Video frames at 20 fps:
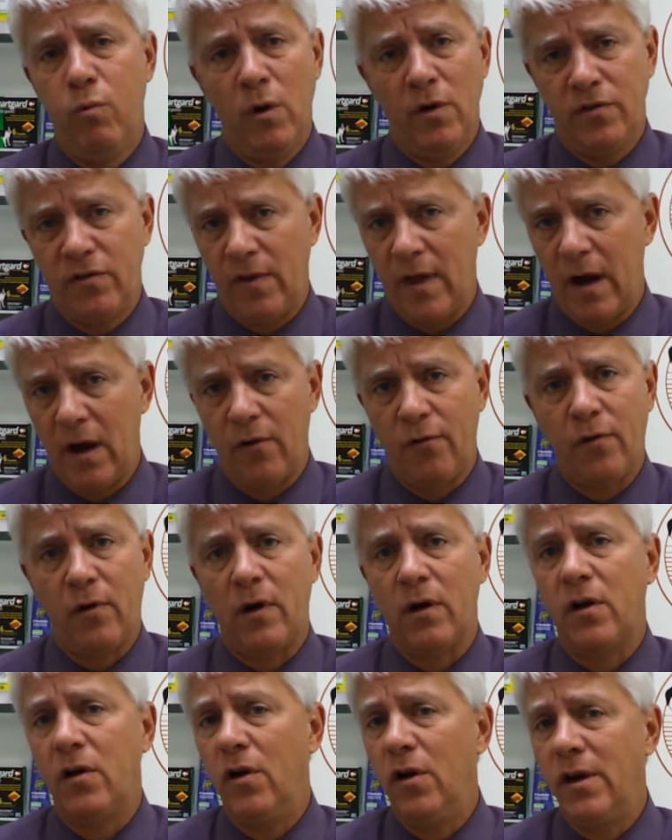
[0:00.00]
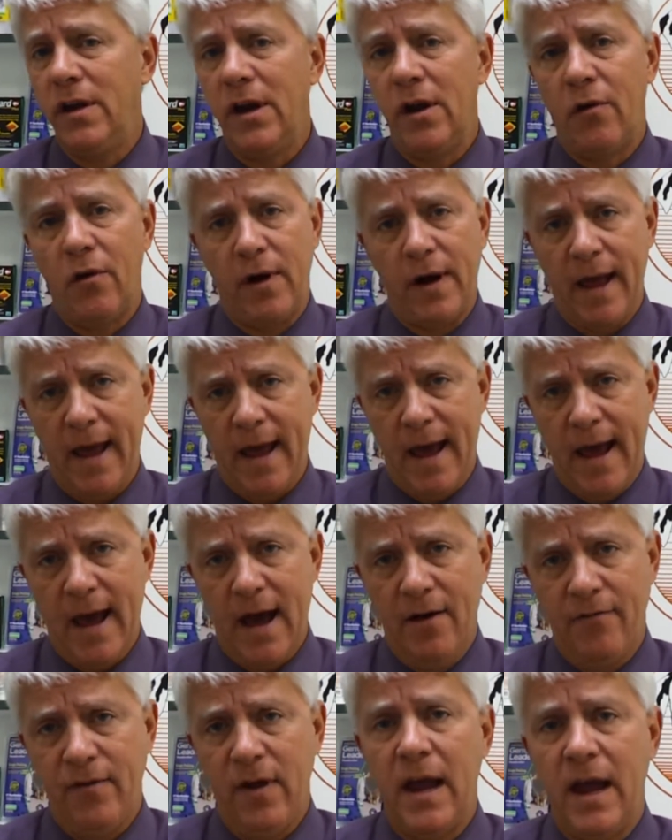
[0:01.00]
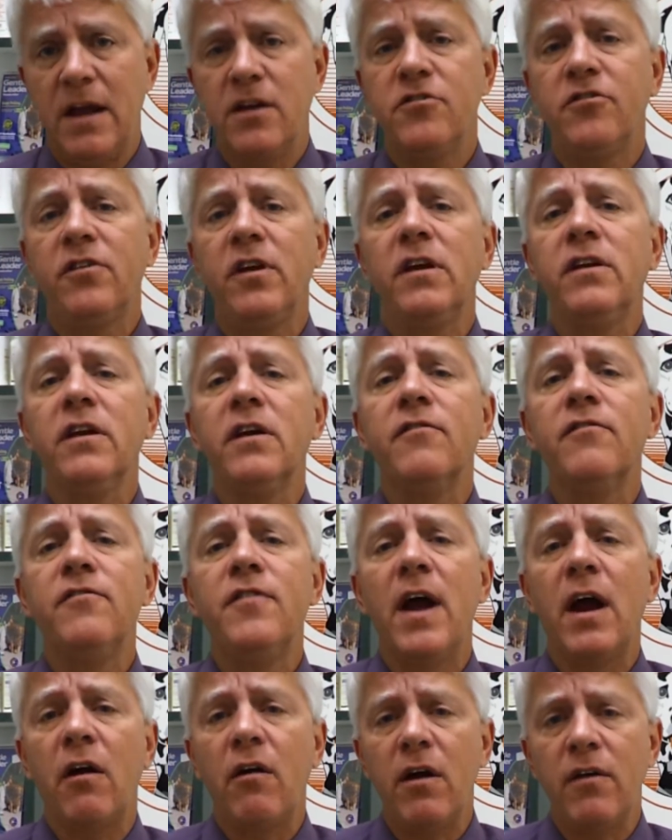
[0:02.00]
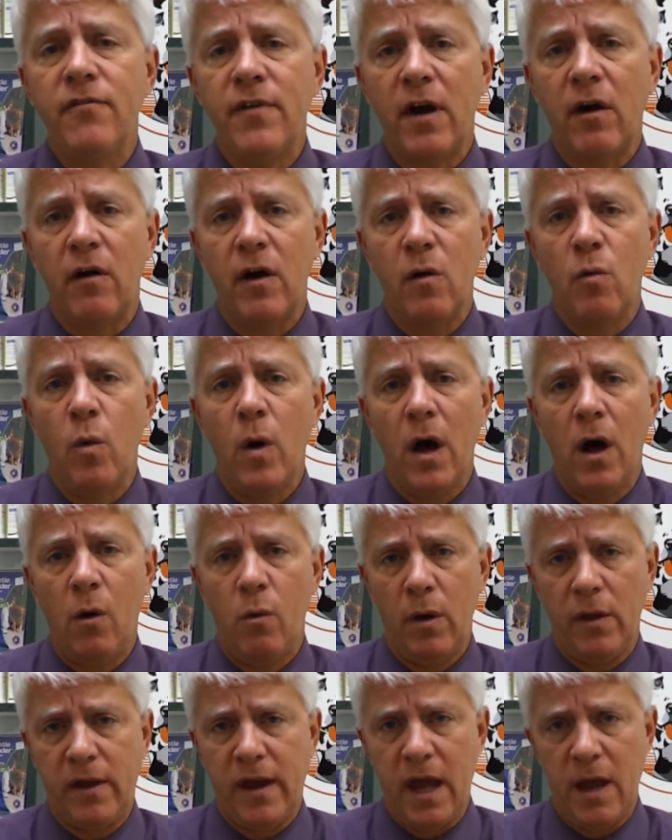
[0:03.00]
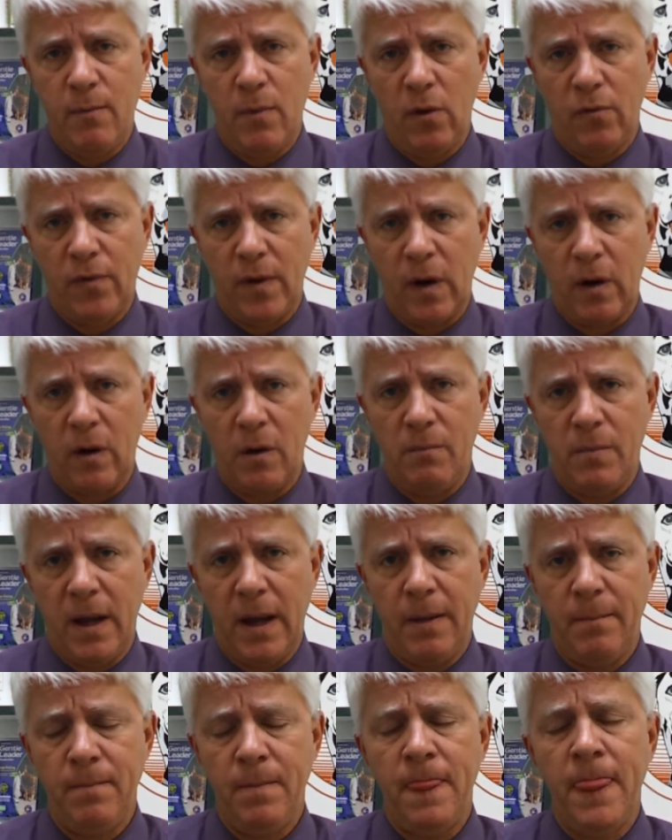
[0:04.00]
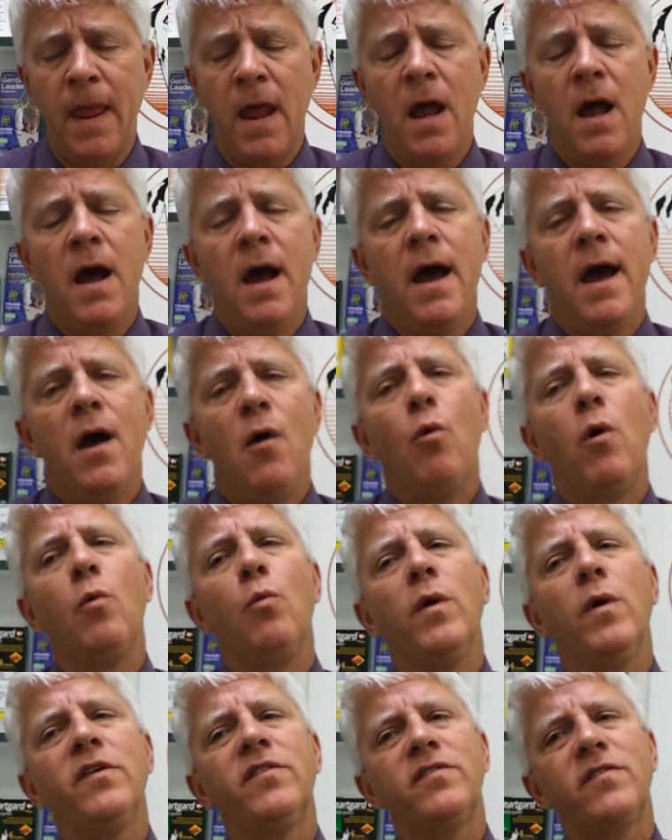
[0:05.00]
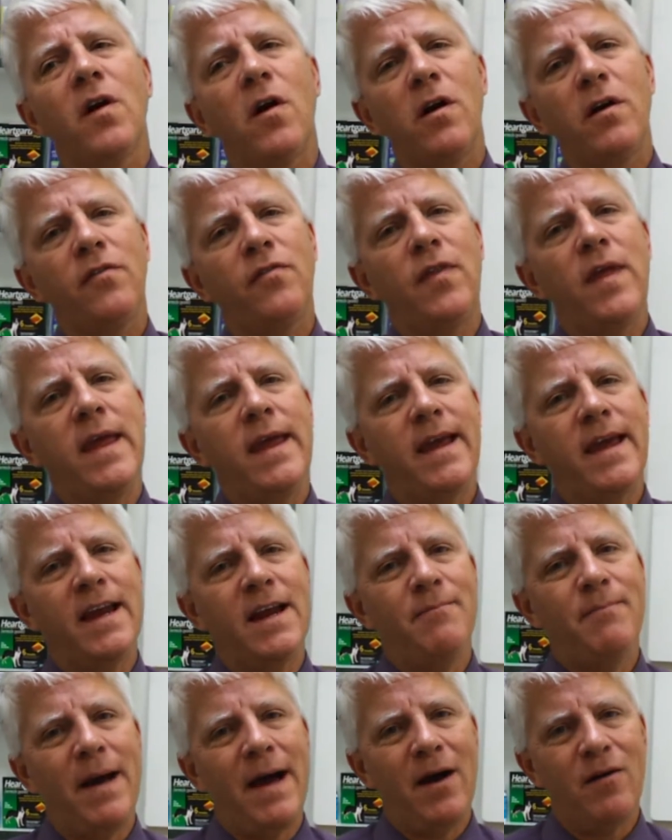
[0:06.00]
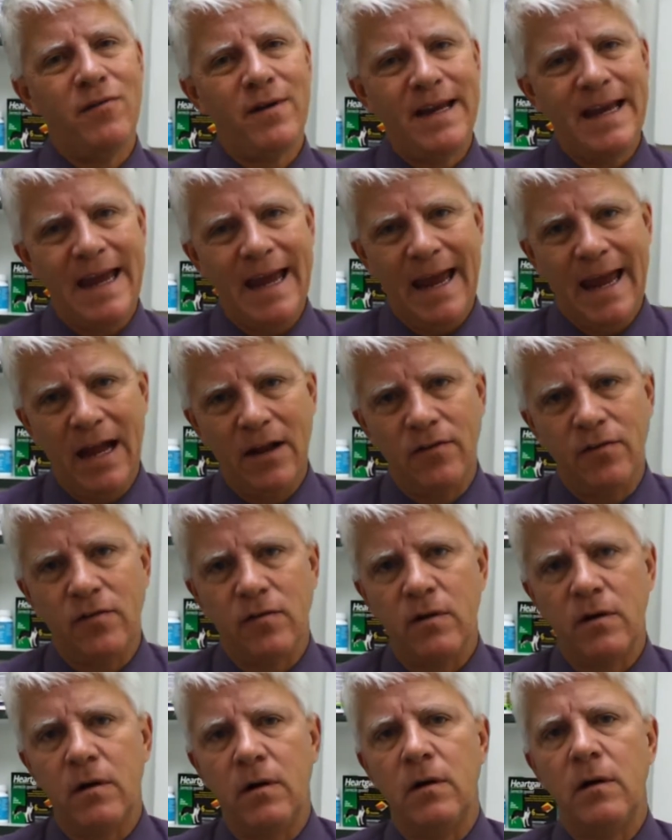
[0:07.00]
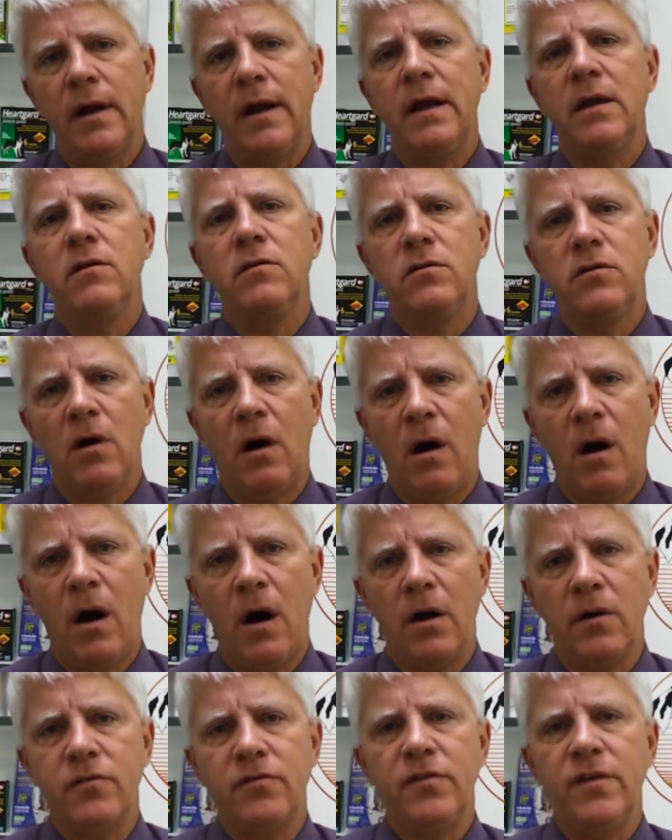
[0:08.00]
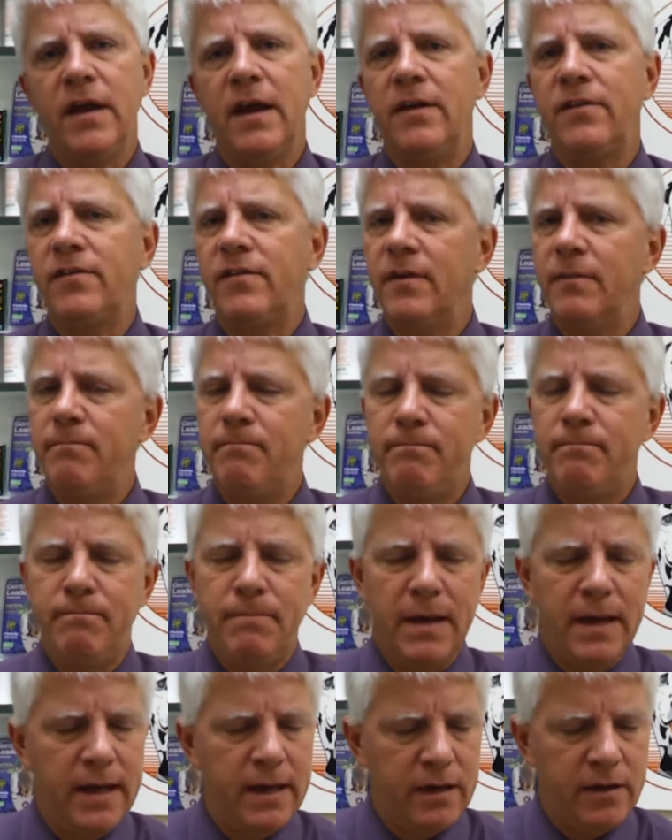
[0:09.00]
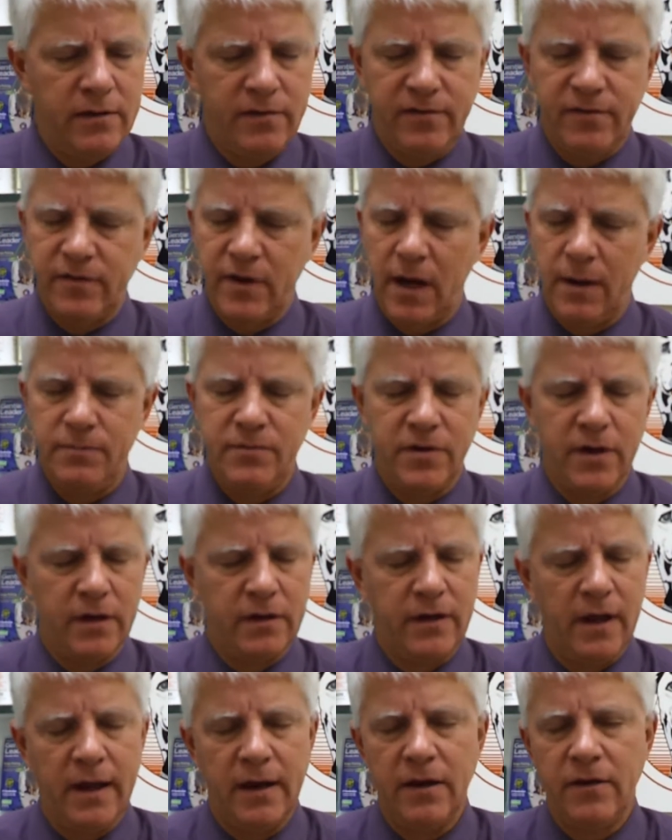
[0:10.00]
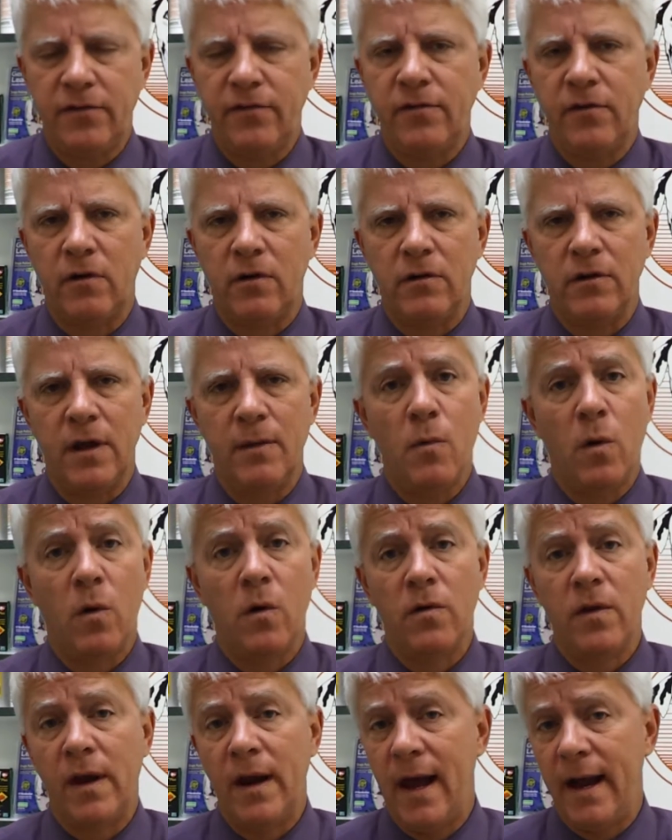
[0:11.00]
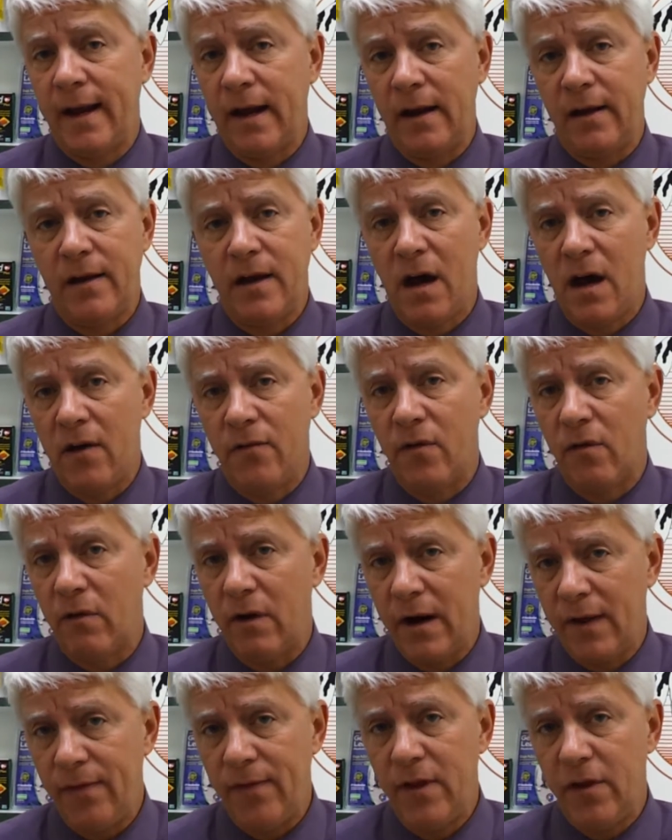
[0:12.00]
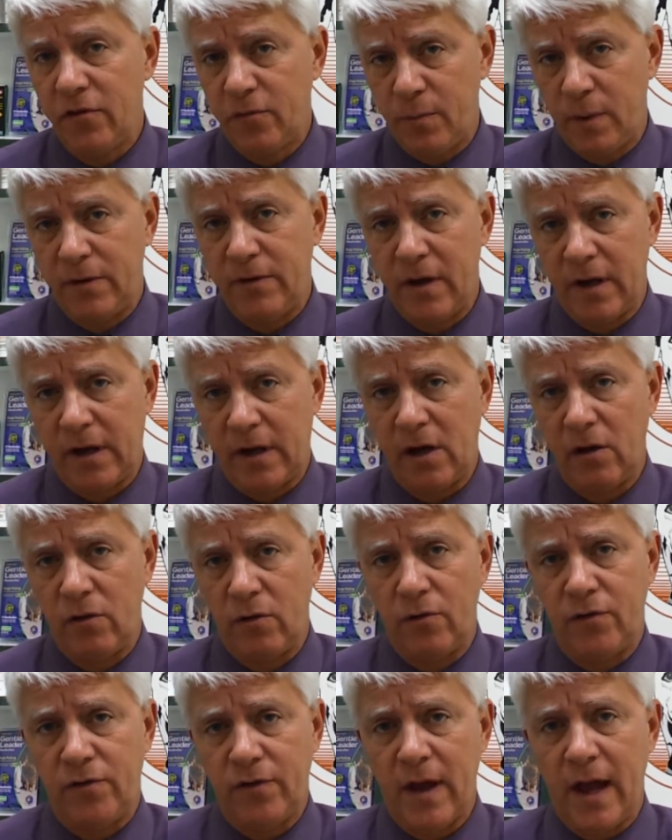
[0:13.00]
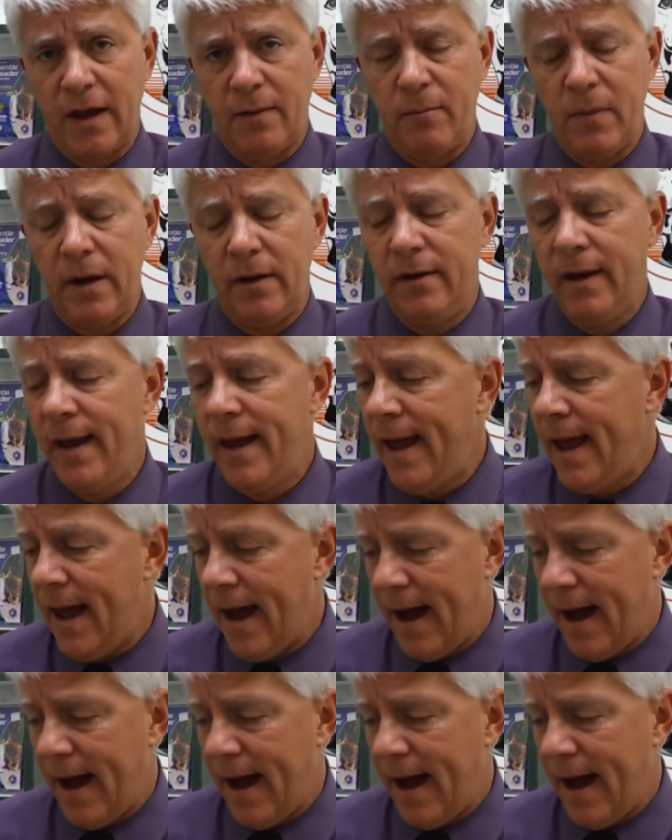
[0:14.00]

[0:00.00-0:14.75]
was there for a good 1.5 years, and she did very, very well with chemotherapy. When we start thinking about cancer in dogs, it's a big subject, and it's certainly more than I can cover in this particular segment.